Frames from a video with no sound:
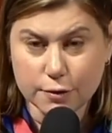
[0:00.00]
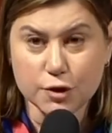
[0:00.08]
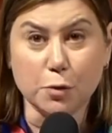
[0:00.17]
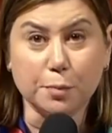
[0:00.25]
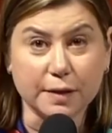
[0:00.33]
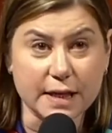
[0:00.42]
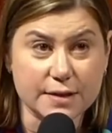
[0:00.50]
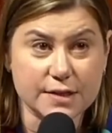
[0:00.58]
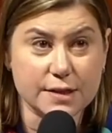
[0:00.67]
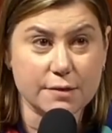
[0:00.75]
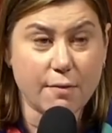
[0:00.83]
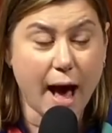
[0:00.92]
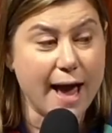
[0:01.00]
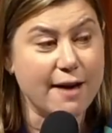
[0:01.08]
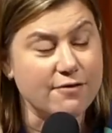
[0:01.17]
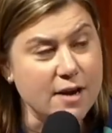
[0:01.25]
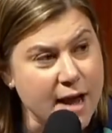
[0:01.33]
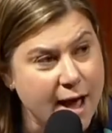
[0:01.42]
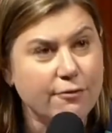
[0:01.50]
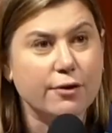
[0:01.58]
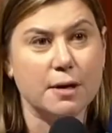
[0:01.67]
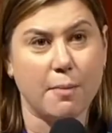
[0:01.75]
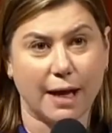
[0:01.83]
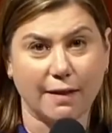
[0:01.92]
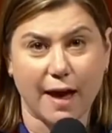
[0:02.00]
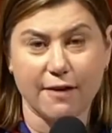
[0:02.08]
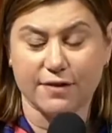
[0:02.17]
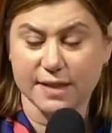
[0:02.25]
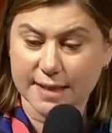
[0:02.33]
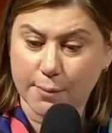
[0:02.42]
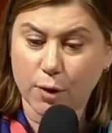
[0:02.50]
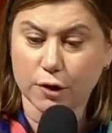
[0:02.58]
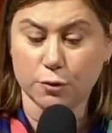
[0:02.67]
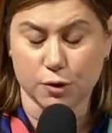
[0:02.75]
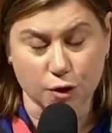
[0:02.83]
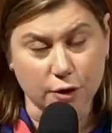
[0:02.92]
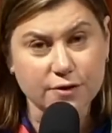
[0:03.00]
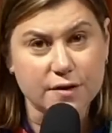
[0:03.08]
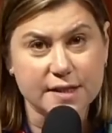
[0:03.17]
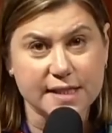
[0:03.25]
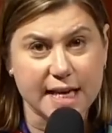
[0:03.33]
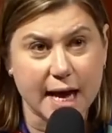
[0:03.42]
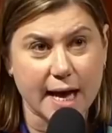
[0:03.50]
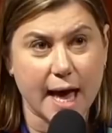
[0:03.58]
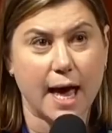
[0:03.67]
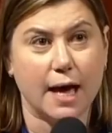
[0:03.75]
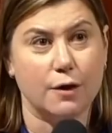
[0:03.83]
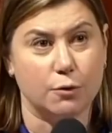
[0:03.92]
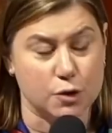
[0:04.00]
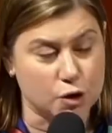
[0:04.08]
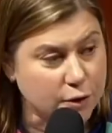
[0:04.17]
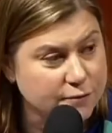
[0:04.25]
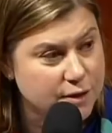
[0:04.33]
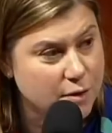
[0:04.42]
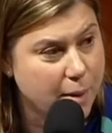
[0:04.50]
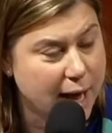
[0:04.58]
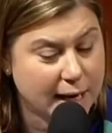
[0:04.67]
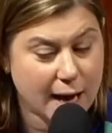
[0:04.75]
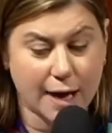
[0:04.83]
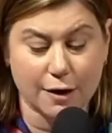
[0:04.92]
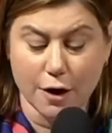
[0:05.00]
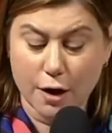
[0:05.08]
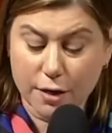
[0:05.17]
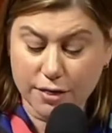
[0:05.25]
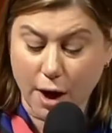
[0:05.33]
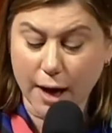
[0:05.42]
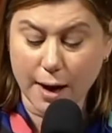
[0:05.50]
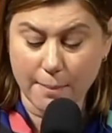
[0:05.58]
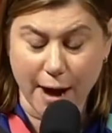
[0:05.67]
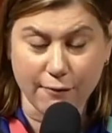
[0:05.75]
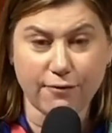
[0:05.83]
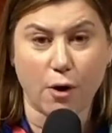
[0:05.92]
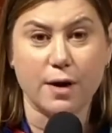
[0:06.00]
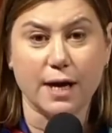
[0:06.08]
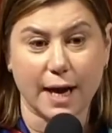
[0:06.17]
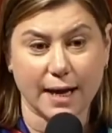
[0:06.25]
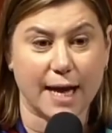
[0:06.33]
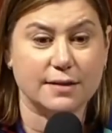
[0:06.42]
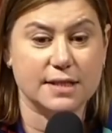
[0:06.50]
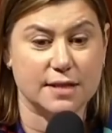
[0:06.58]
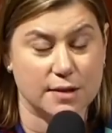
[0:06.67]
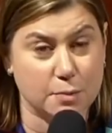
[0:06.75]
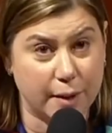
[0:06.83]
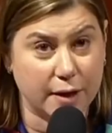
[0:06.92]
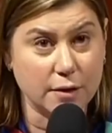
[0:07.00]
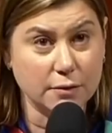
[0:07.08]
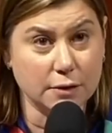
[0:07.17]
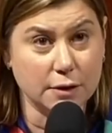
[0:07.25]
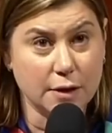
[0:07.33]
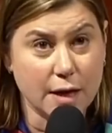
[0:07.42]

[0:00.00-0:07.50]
So please, I have never in my life, as someone who served in the CIA, who served in the Pentagon, thought about voting against this bill.